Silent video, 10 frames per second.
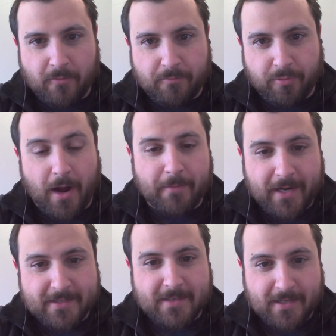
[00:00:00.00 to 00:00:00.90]

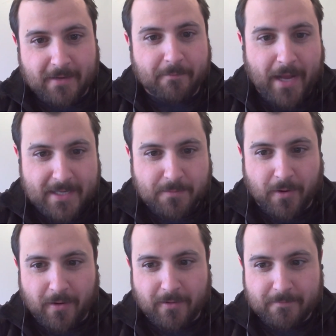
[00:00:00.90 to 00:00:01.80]
prominence in
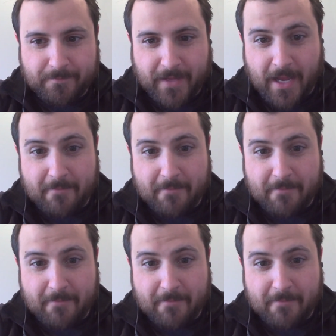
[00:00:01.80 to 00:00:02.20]
baseball and